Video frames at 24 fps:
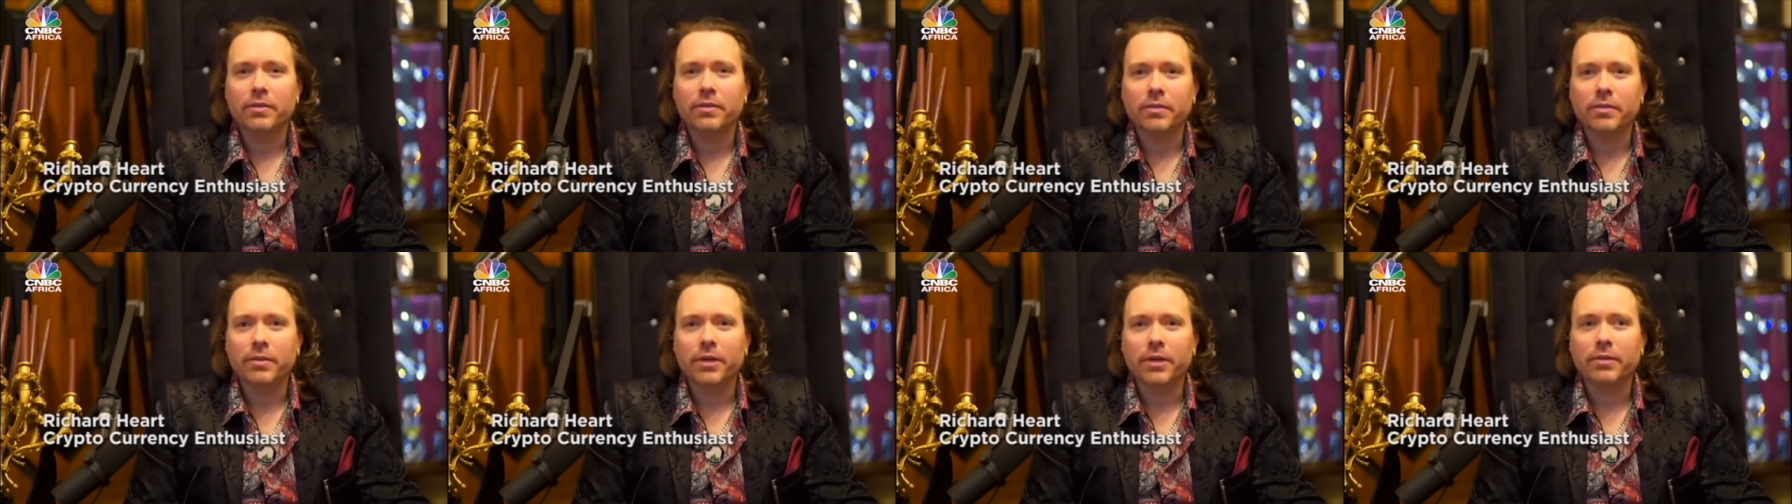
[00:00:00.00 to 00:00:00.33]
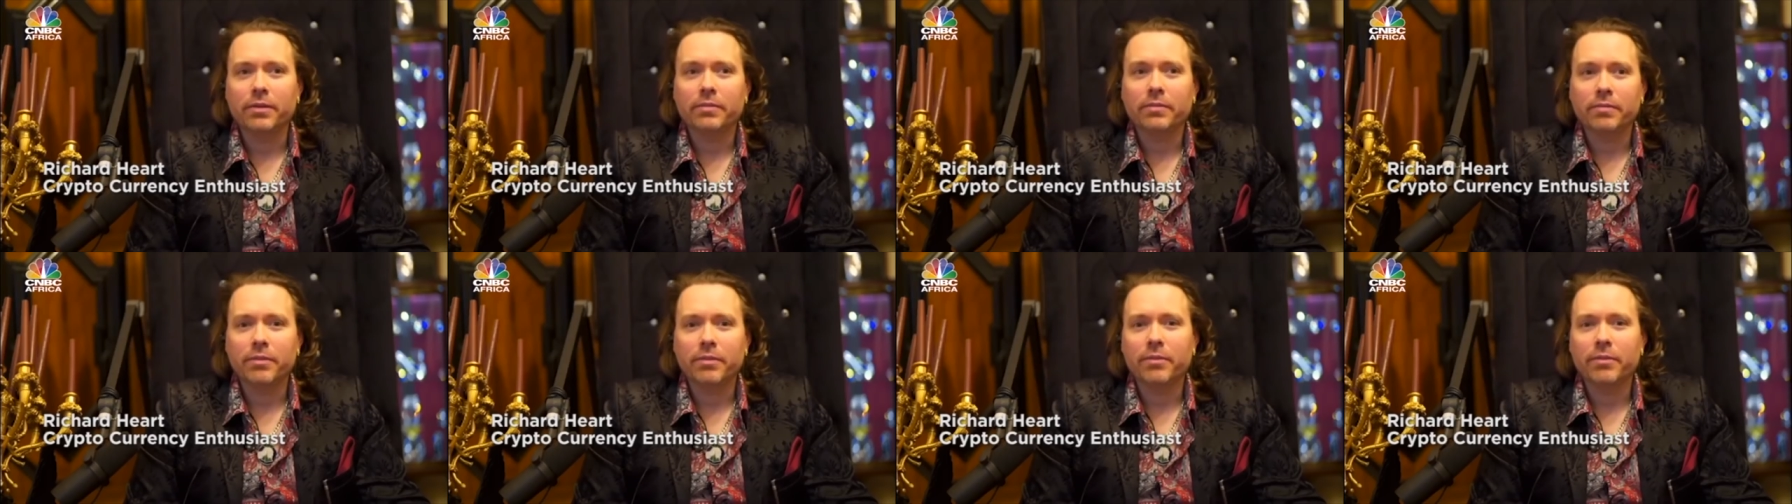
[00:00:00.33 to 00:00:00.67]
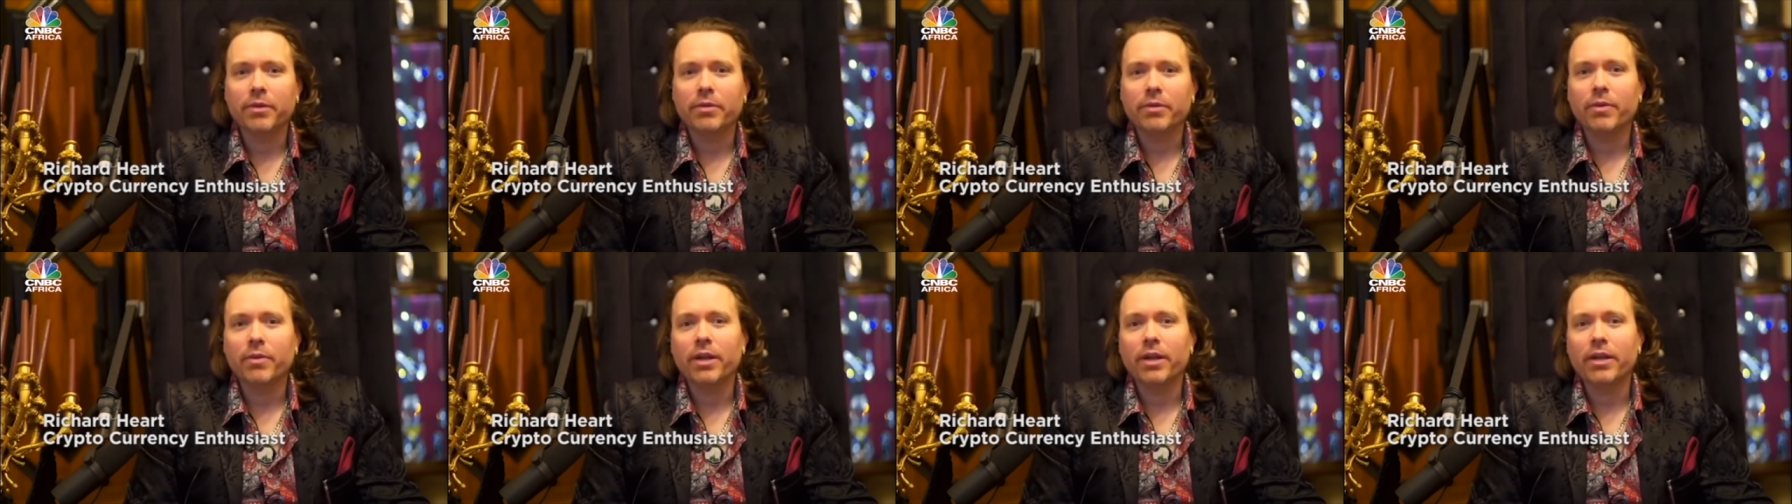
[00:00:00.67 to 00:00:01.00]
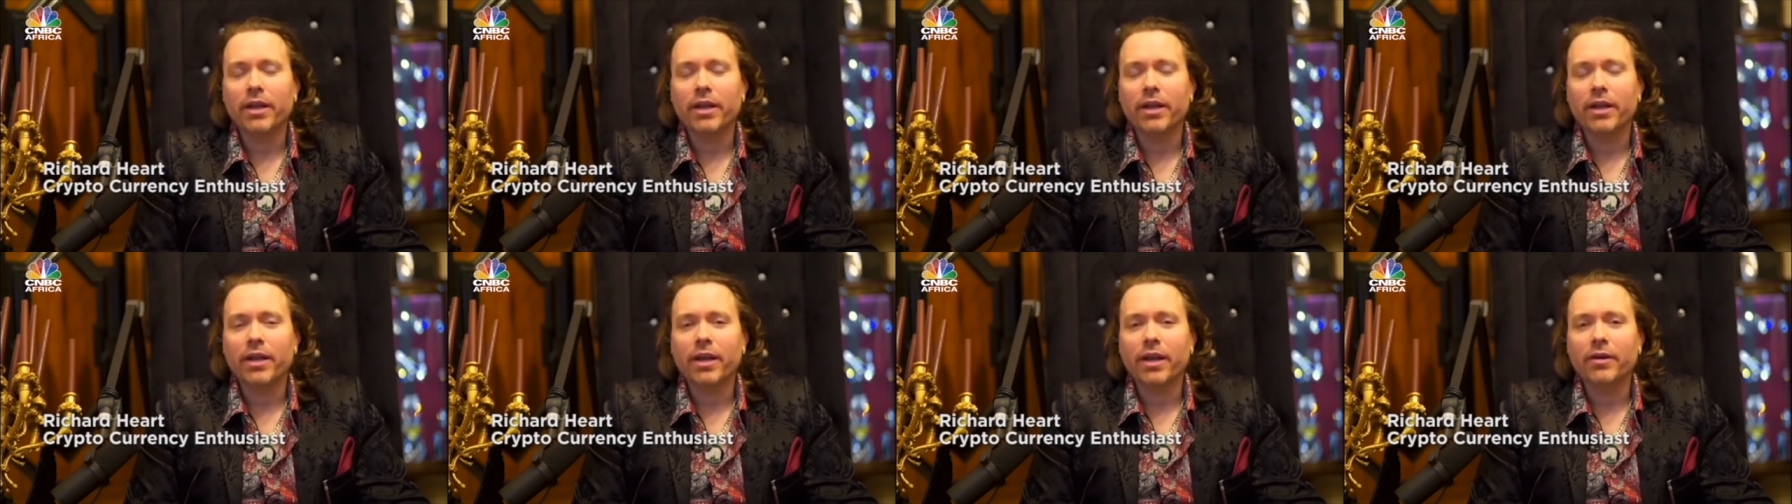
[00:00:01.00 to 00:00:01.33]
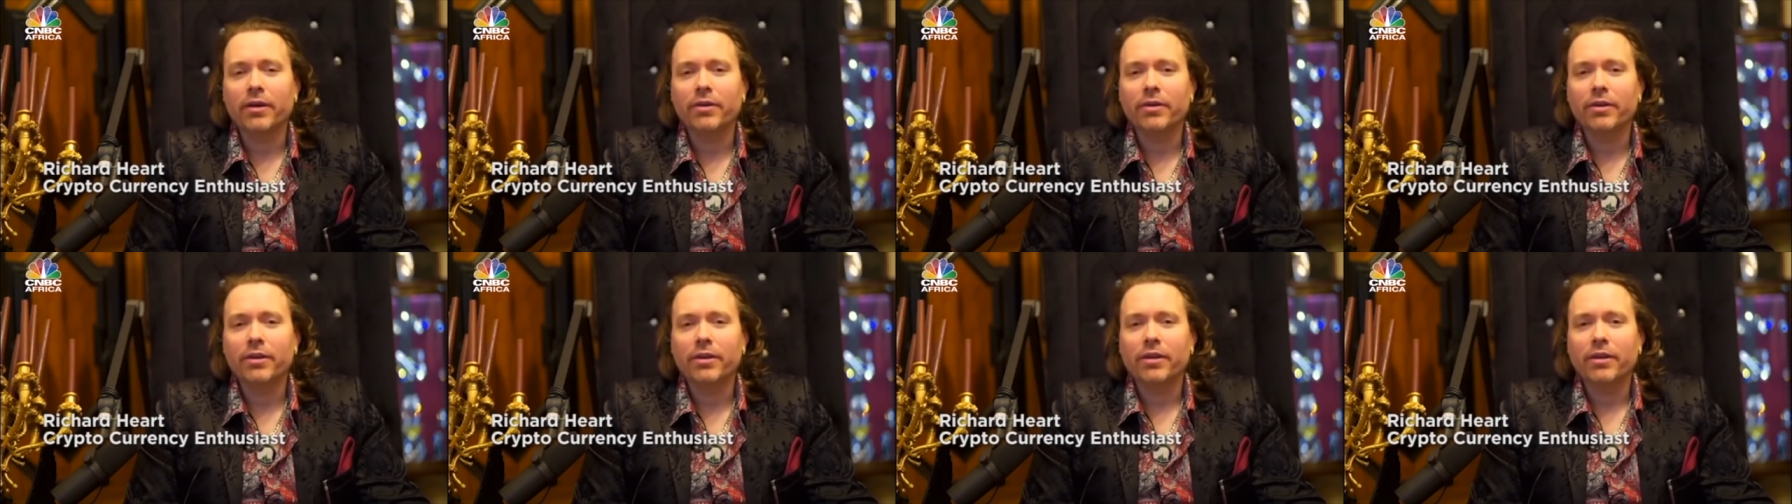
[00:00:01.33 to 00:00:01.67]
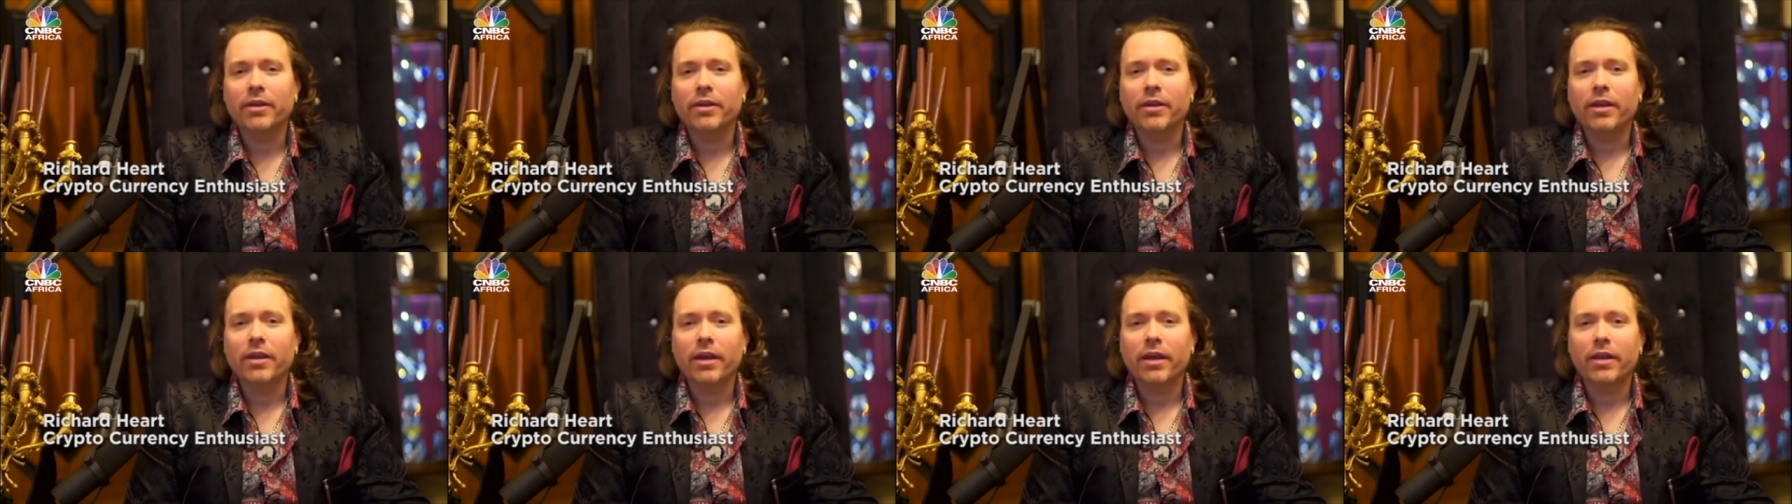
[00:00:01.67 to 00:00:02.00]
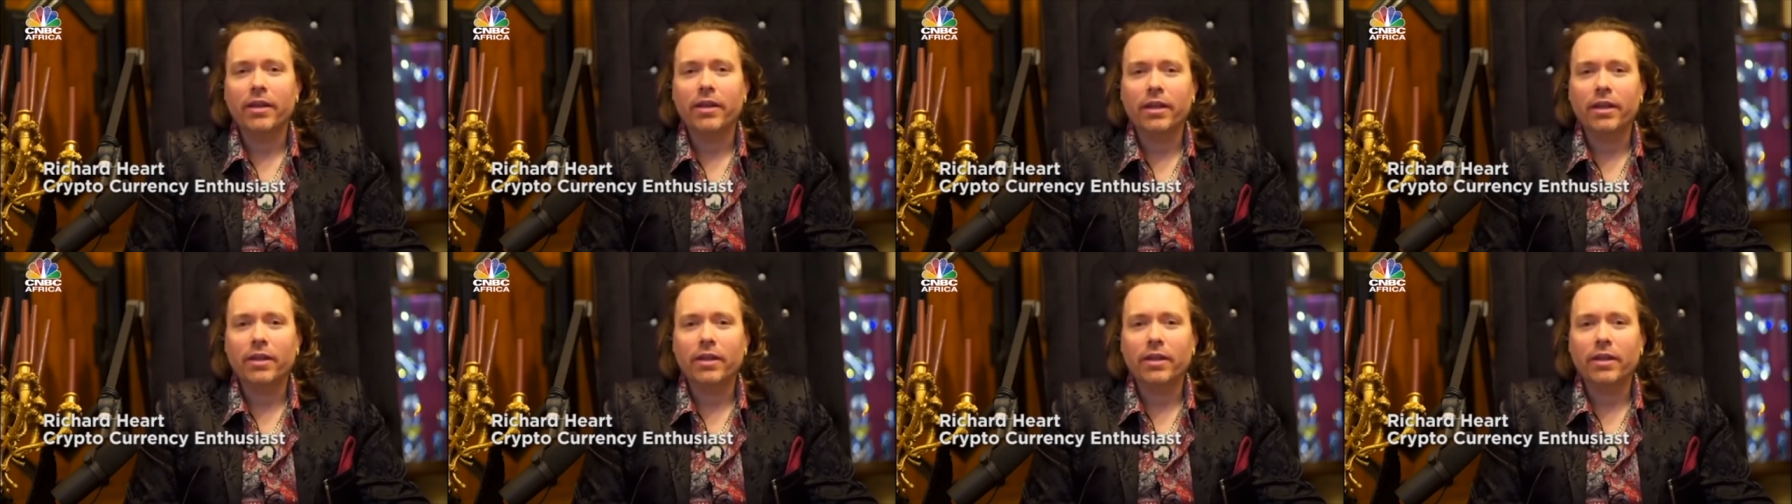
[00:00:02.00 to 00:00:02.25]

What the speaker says: Well, maybe 1 day now. And